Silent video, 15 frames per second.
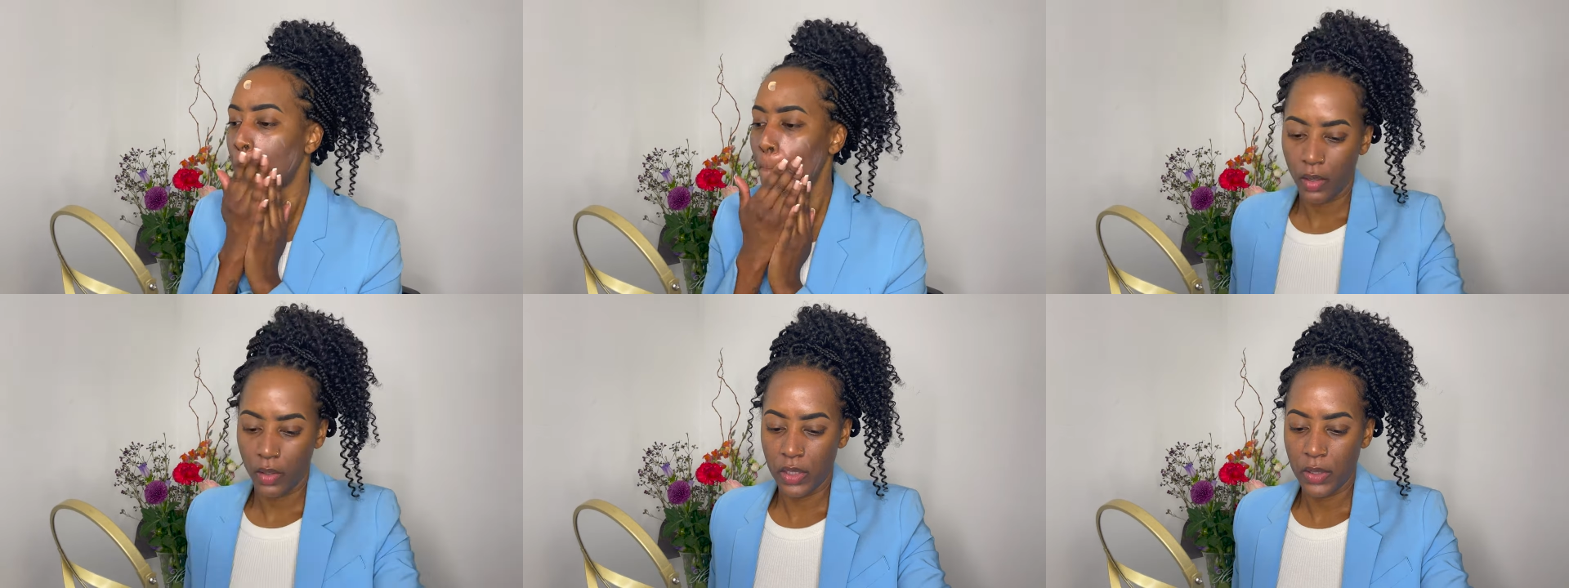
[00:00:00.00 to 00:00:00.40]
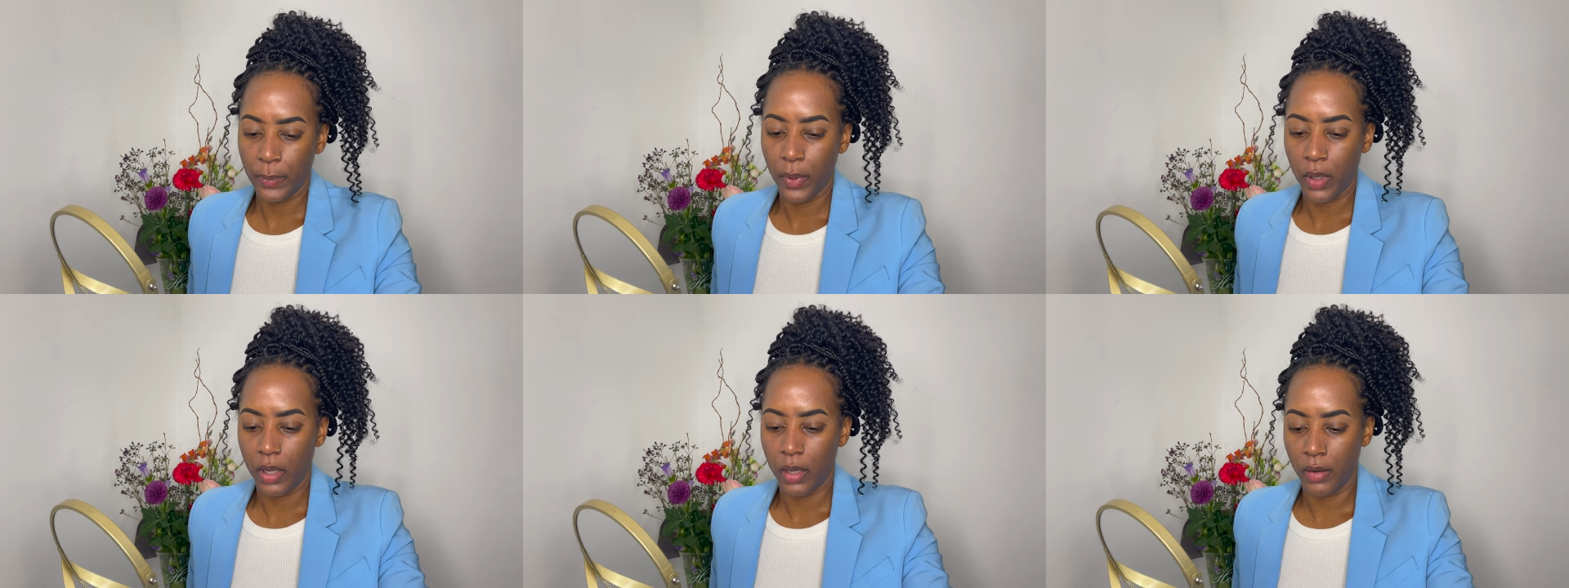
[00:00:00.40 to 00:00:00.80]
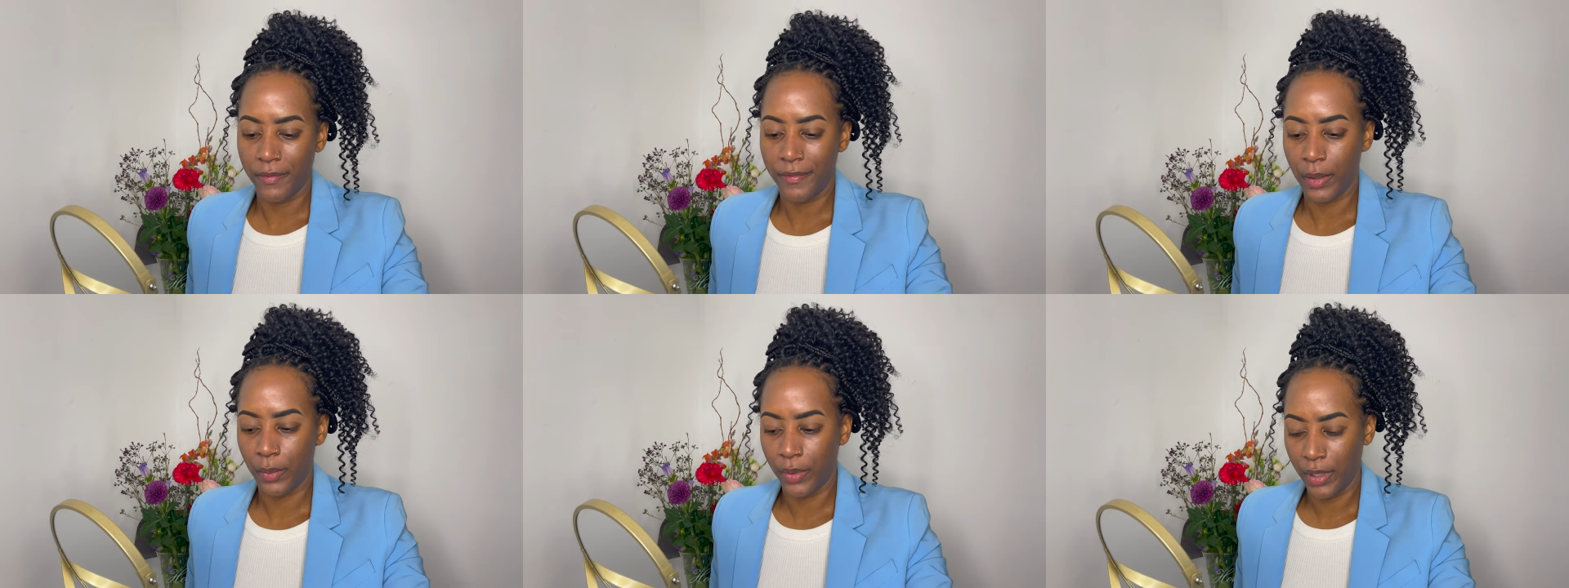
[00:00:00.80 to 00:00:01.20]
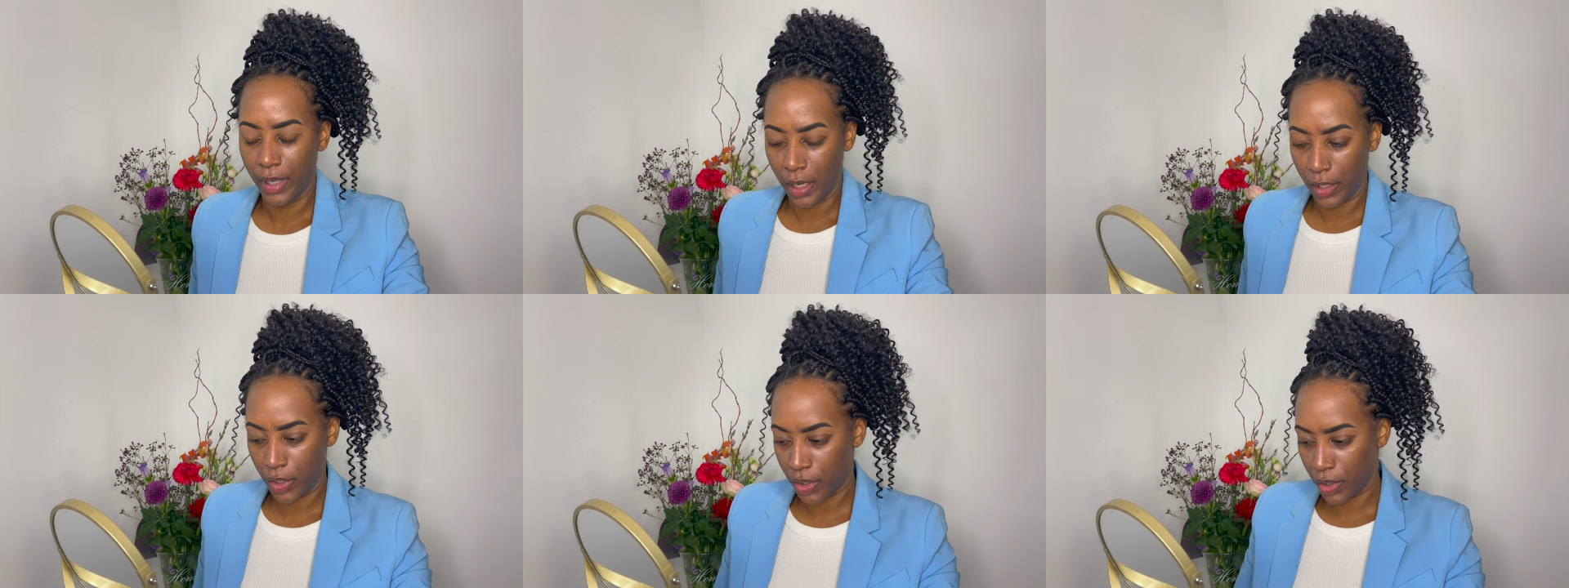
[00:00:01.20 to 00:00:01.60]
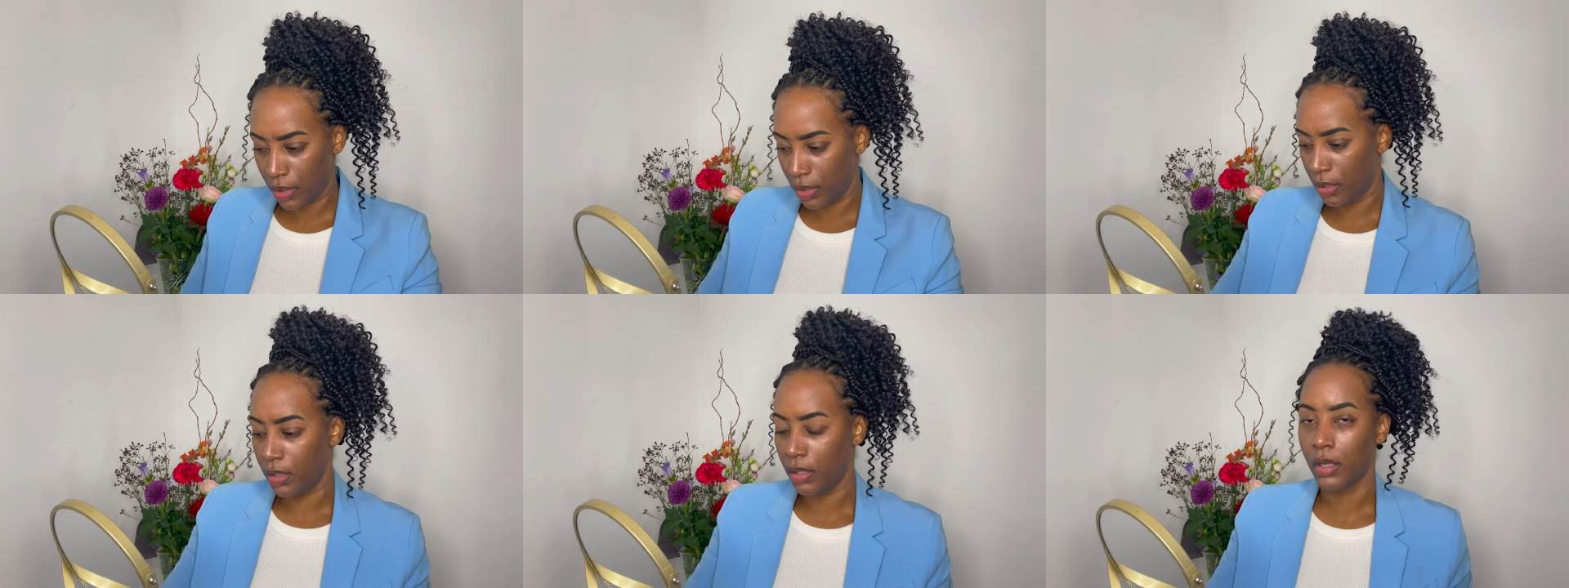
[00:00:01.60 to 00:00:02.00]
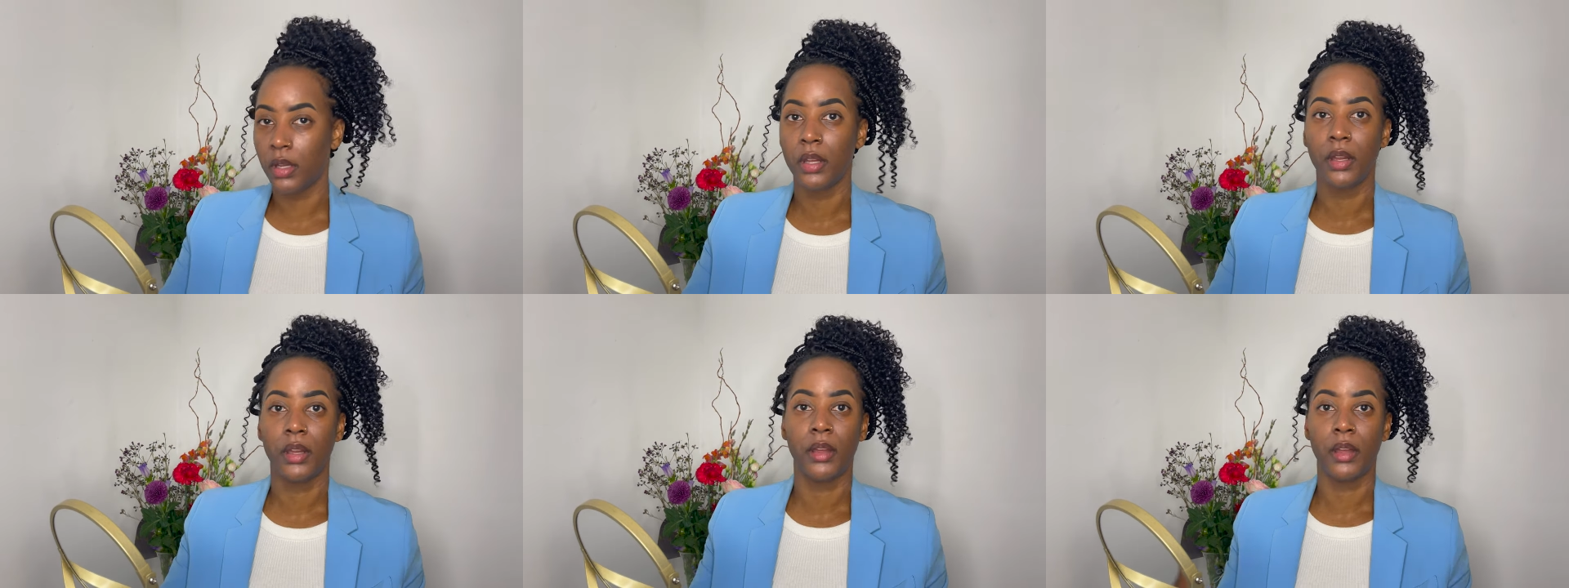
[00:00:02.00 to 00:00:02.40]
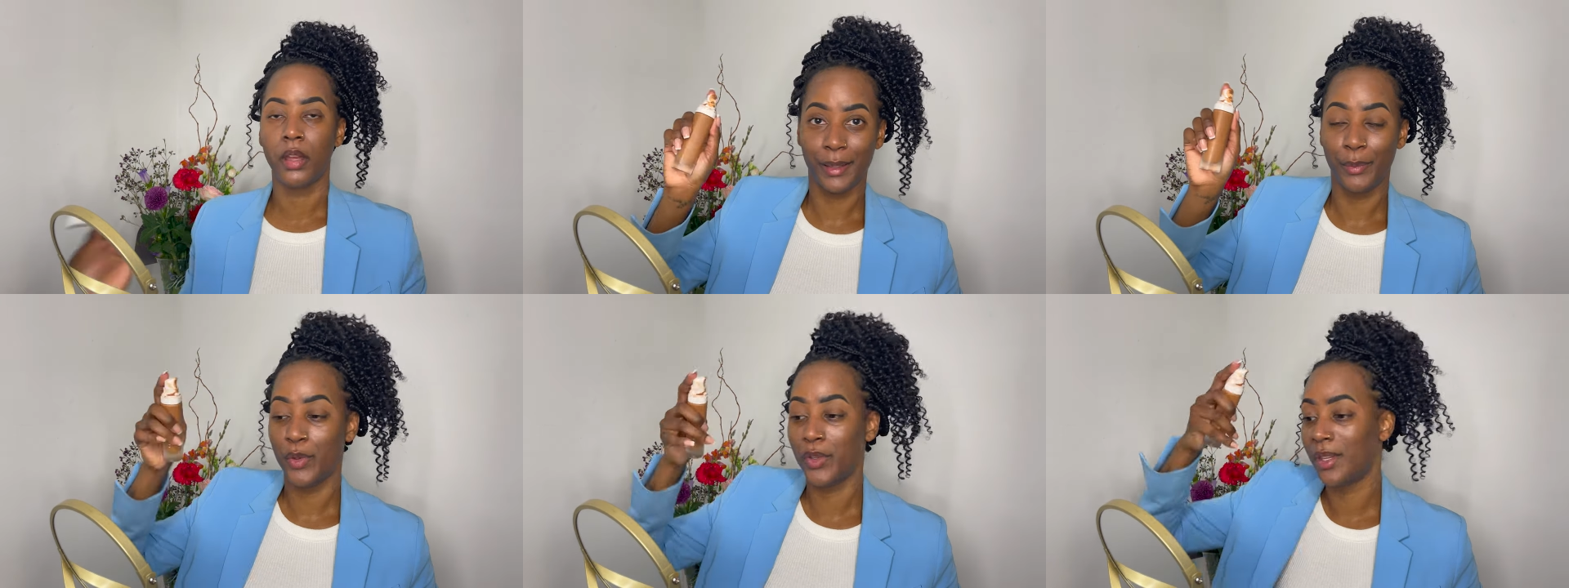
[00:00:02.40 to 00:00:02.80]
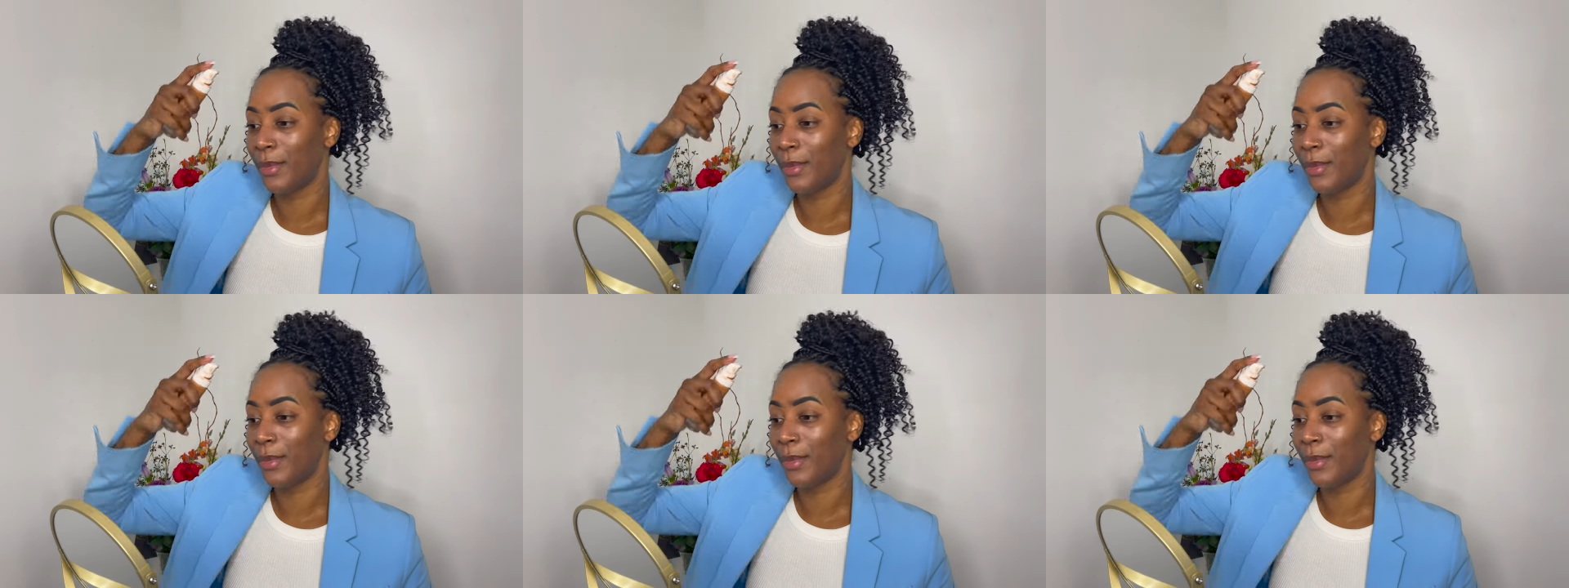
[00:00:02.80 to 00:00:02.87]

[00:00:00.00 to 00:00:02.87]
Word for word: I'm going to put on foundation. I'm using